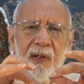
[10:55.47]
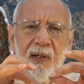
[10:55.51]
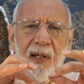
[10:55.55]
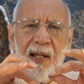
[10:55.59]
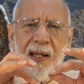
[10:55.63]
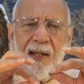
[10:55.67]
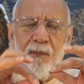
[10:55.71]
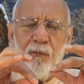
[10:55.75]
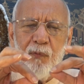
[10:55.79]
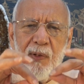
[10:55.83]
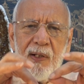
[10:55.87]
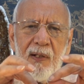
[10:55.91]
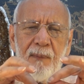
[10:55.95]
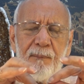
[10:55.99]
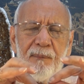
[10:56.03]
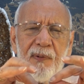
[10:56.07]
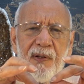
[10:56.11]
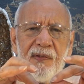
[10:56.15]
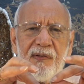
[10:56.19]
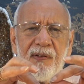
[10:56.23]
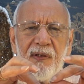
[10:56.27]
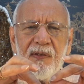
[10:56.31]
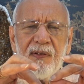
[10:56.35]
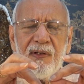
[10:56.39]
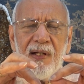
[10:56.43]
And when a
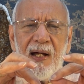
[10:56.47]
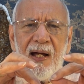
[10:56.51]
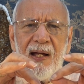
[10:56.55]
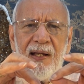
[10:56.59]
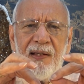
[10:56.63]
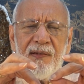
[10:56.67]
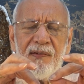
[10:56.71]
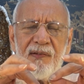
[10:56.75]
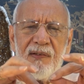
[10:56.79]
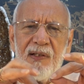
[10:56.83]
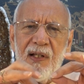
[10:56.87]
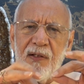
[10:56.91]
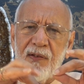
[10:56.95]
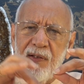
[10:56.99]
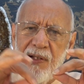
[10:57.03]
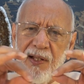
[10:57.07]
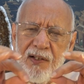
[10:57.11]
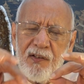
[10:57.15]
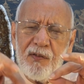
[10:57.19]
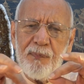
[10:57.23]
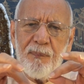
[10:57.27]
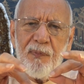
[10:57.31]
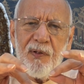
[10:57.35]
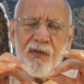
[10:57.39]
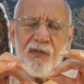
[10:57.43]
person dies, that
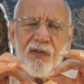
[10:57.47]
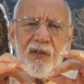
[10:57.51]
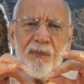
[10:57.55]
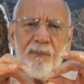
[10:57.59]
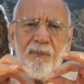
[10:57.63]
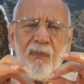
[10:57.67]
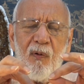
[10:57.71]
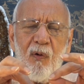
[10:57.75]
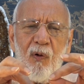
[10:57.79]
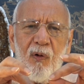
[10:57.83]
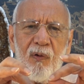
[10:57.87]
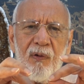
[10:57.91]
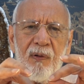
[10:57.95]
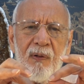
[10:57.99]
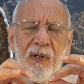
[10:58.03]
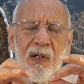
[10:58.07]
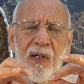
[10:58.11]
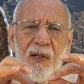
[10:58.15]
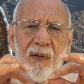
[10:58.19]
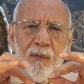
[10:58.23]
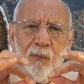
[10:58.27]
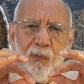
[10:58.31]
next person born